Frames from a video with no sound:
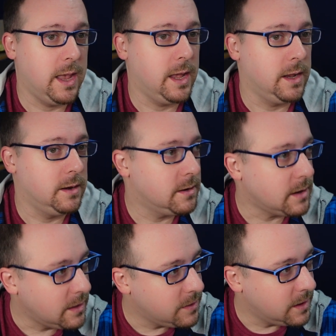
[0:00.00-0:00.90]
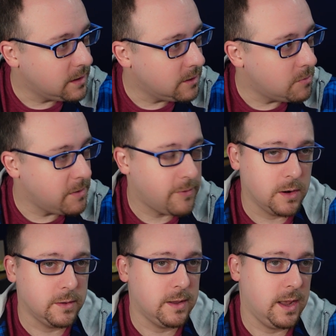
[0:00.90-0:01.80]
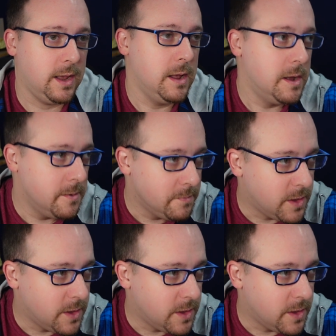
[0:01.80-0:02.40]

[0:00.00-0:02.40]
and I think it would be fair to say